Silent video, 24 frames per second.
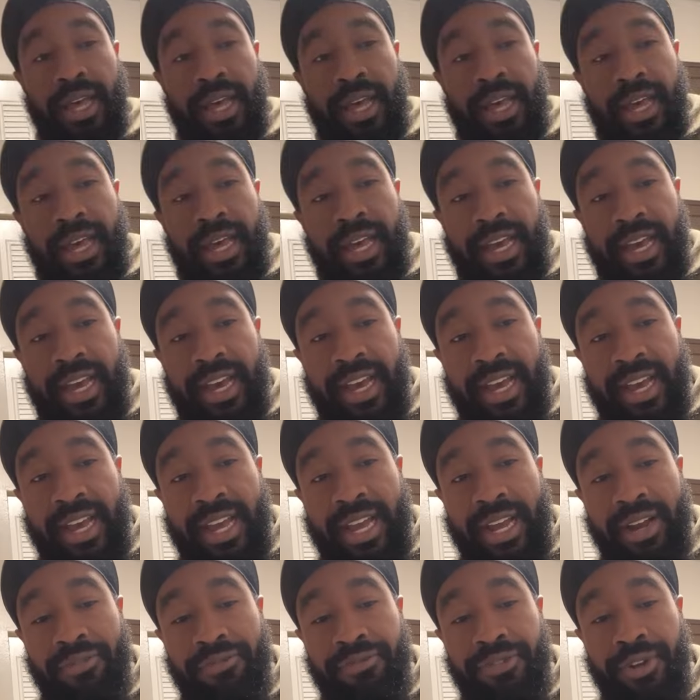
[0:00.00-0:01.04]

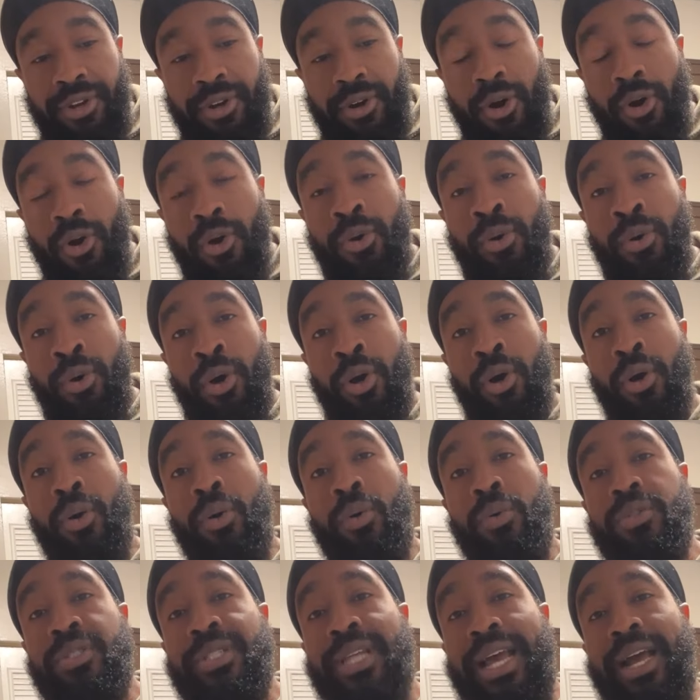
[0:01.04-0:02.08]
have their own
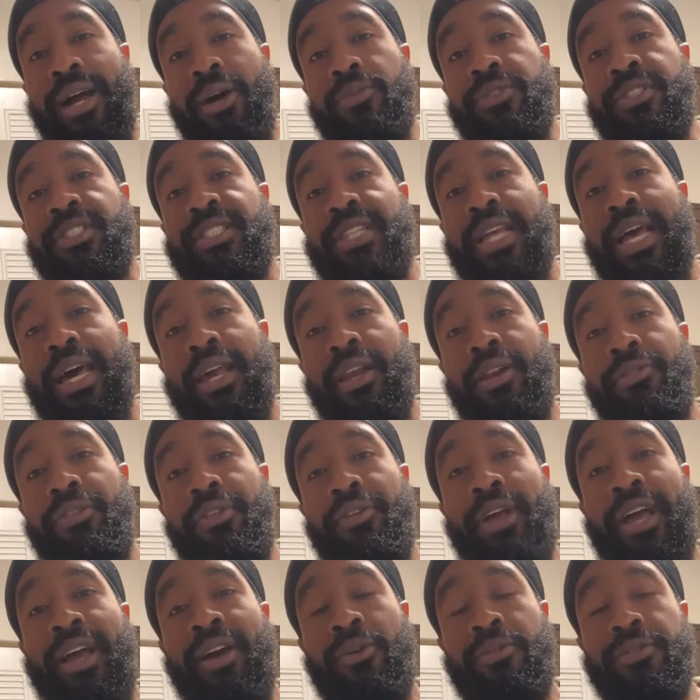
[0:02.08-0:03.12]
goals outside of the
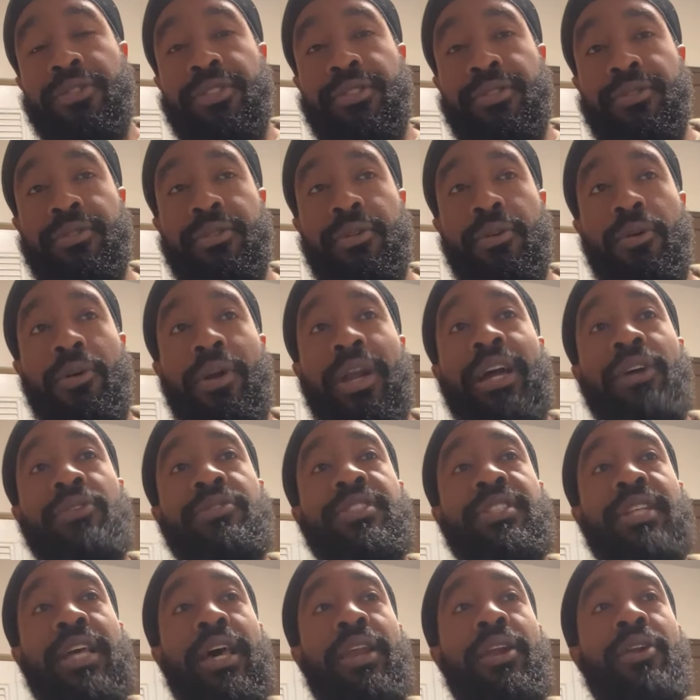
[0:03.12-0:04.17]
house or outside of